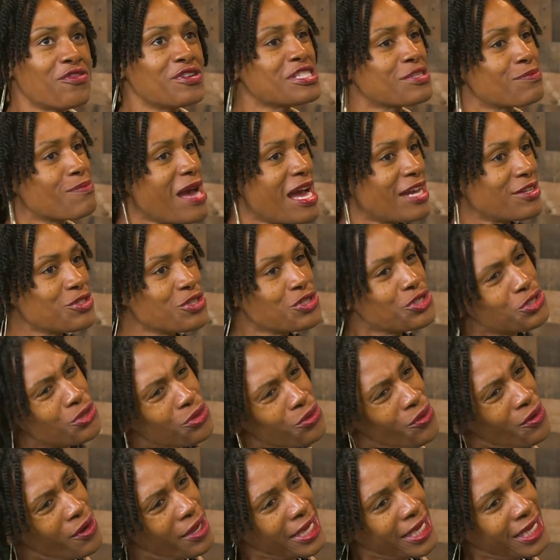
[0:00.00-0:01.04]
was my
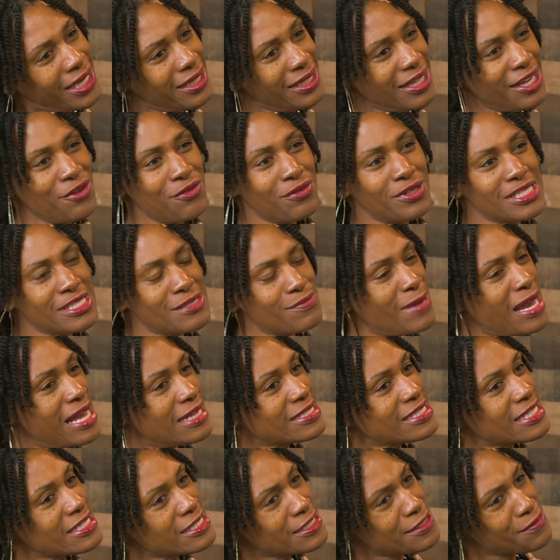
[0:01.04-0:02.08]
joy. It was my
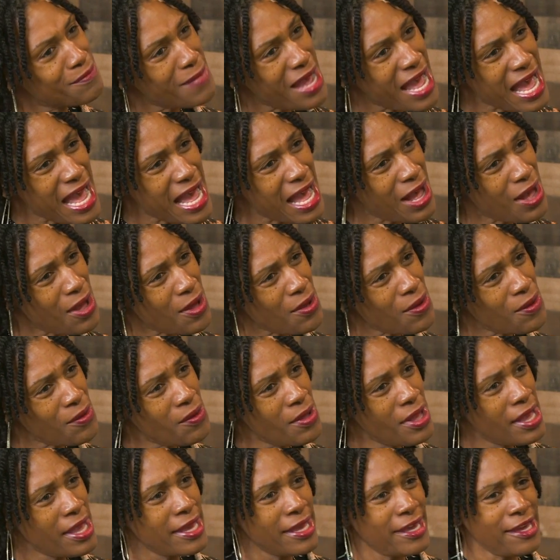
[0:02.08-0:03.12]
smile.
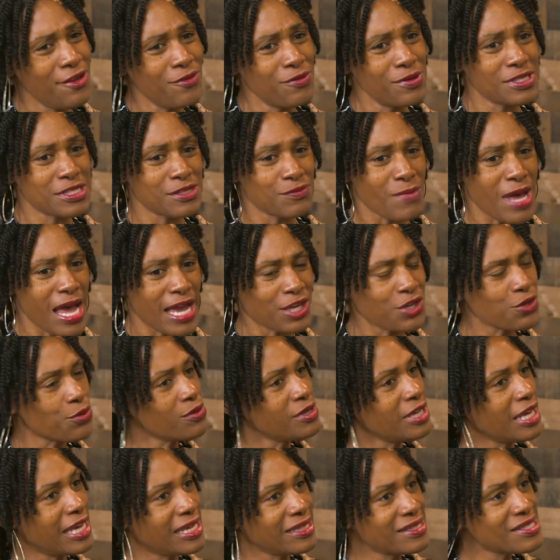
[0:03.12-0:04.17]
It was my
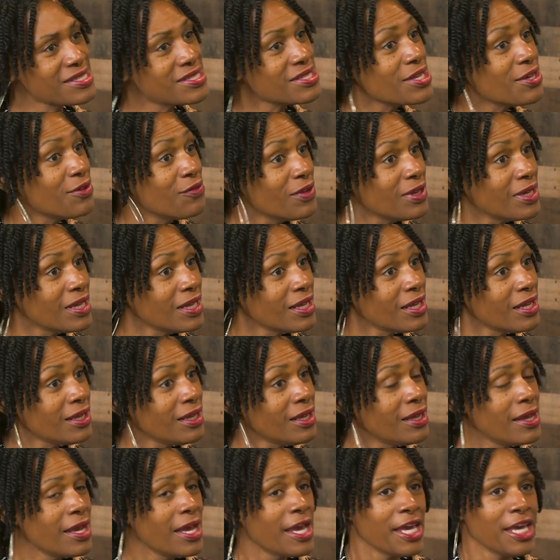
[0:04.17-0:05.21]

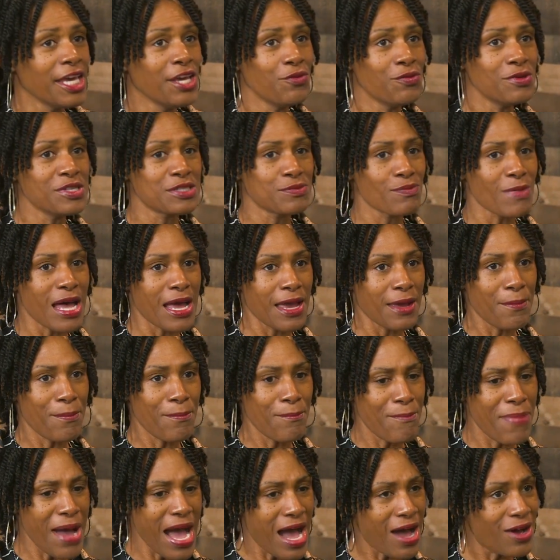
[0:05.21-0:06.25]
creativity. It was my
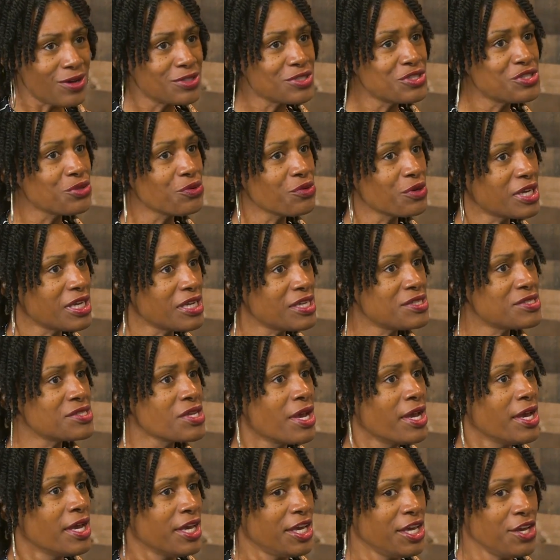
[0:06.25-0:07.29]
boundaries.
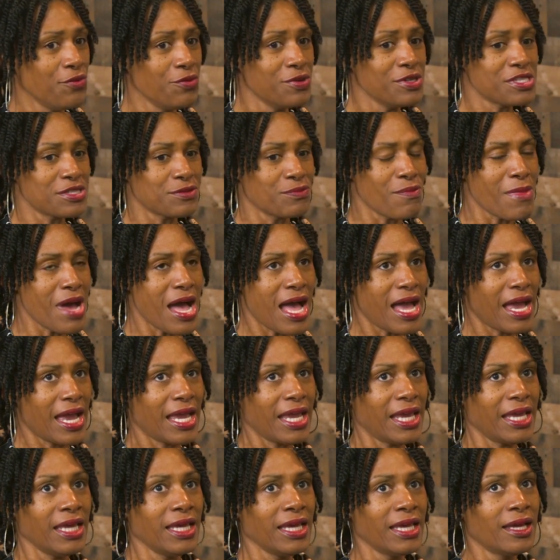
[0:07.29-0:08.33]
It was
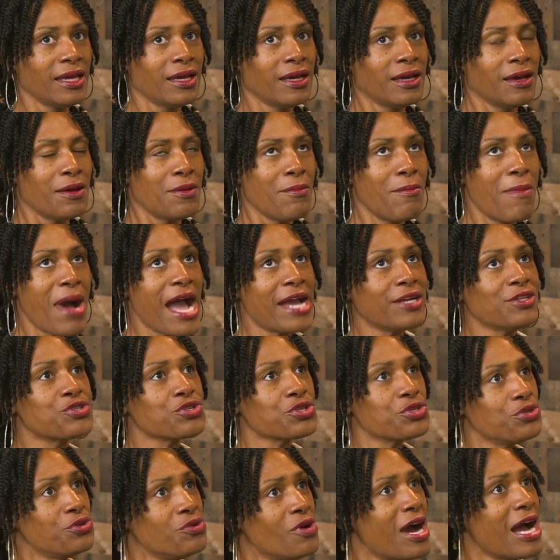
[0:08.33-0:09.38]
my
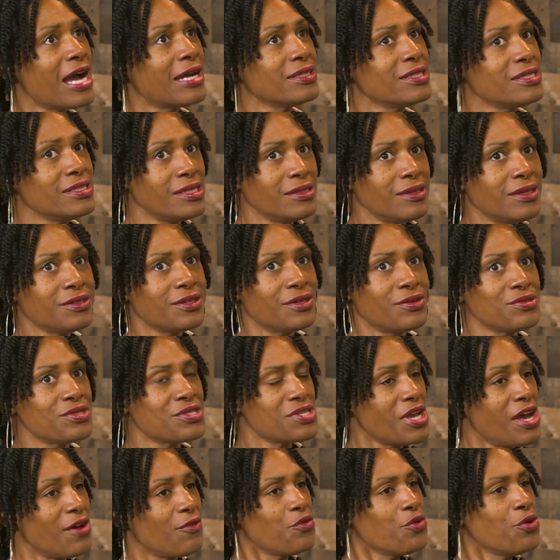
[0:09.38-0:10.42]
true identical
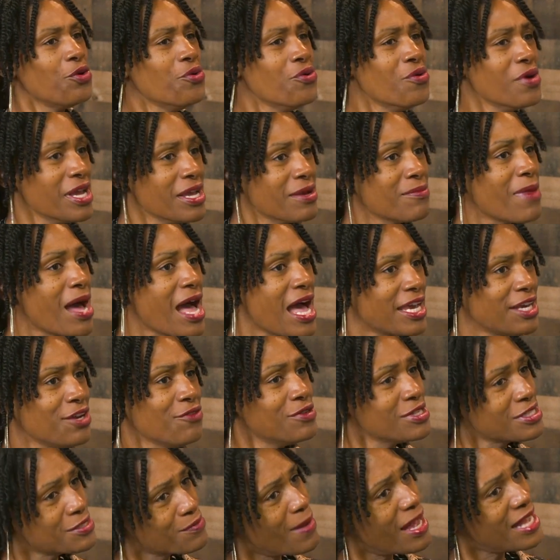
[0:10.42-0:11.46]
self. Who am I? It
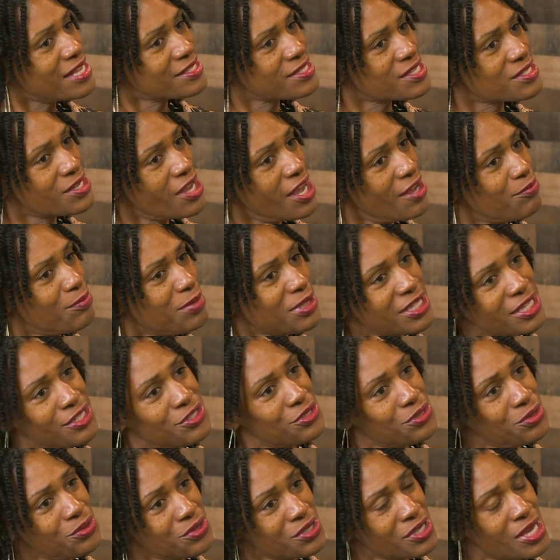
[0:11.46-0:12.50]
was my stuff.
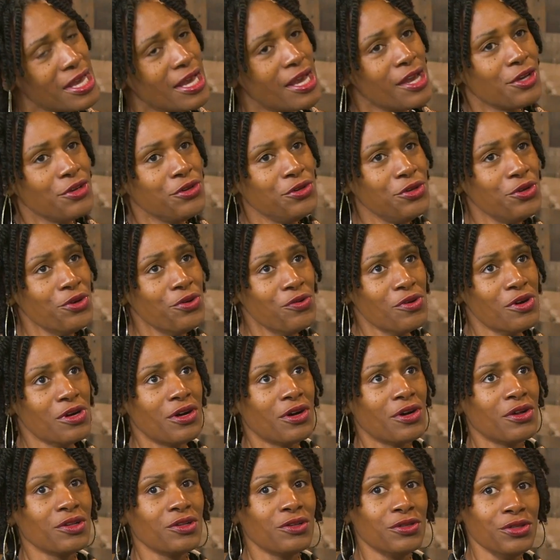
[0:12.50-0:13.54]
Because you
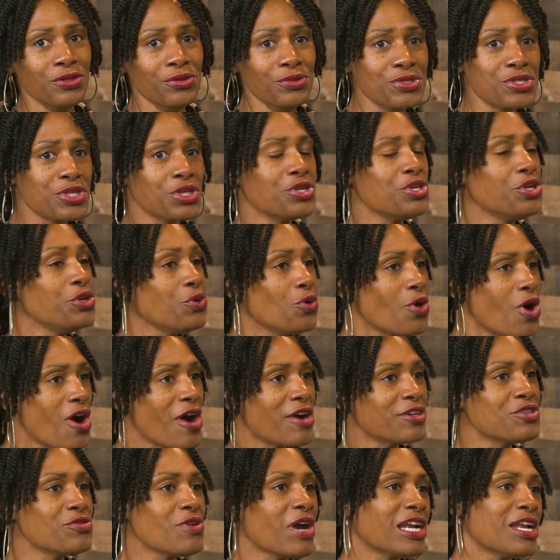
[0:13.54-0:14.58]
will lose who you
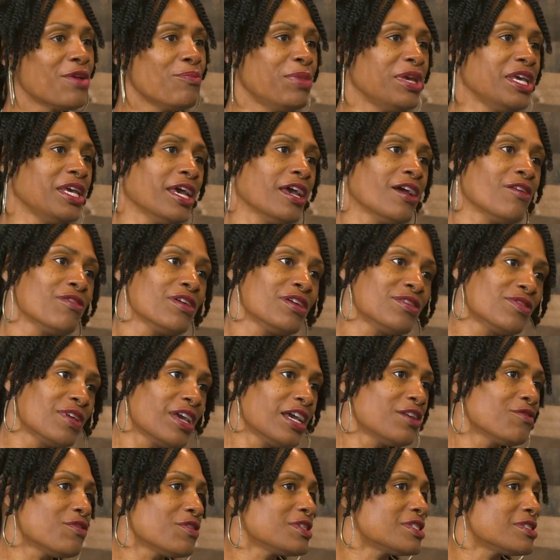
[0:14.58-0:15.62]
are trying to be
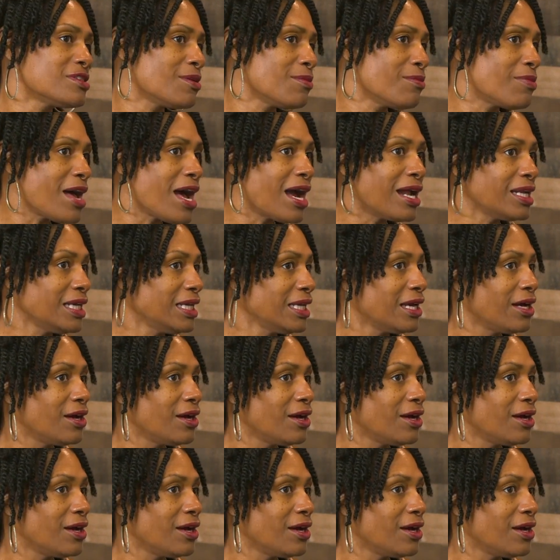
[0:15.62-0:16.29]
everything for somebody